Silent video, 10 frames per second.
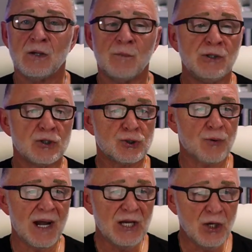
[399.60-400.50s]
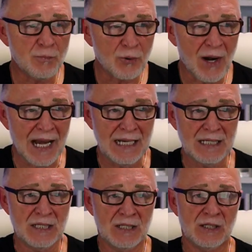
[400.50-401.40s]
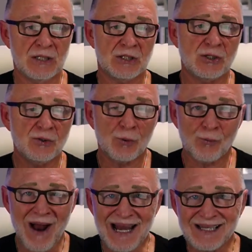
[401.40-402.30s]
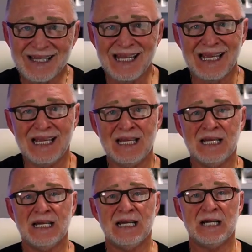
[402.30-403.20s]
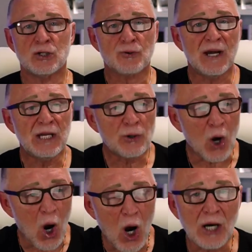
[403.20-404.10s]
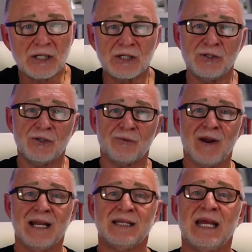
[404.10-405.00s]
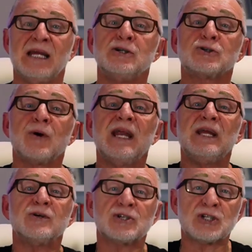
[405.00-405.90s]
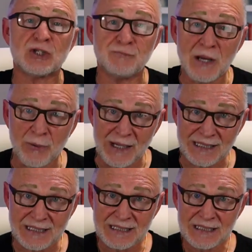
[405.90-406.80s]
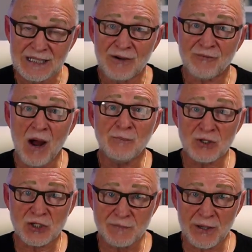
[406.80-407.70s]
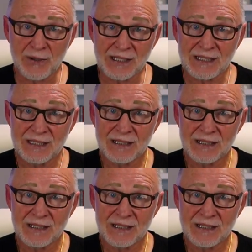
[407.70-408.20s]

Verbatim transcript: When you're training your brain to do the right thing, and you're training your heart to do the right thing, and you're training your spirit, from your spirit,